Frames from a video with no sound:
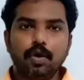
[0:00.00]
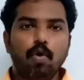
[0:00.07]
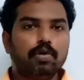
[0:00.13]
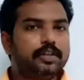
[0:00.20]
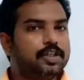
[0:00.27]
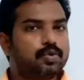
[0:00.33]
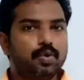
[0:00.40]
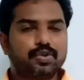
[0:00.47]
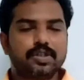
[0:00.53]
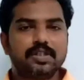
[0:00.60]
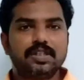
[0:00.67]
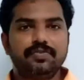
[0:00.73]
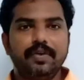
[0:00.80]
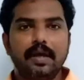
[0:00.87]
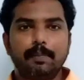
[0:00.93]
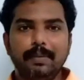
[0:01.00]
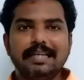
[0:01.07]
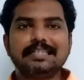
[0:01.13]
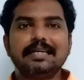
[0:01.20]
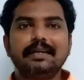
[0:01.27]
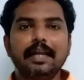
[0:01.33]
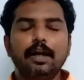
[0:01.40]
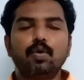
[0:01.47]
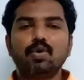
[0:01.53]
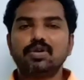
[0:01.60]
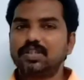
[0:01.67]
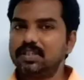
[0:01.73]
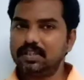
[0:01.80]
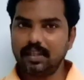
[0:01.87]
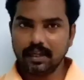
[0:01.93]
on these questions, we are placing 10
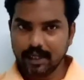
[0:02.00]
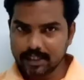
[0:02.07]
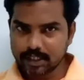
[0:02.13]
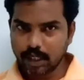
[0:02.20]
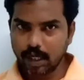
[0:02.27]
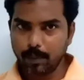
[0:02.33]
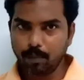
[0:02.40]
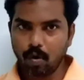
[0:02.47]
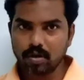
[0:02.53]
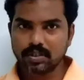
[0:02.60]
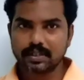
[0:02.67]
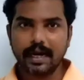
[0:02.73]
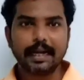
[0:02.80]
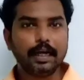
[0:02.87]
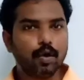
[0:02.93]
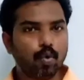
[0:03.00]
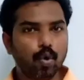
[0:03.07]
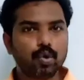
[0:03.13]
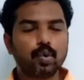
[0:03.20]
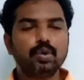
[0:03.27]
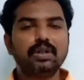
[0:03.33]
questions in the description box. Kindly go through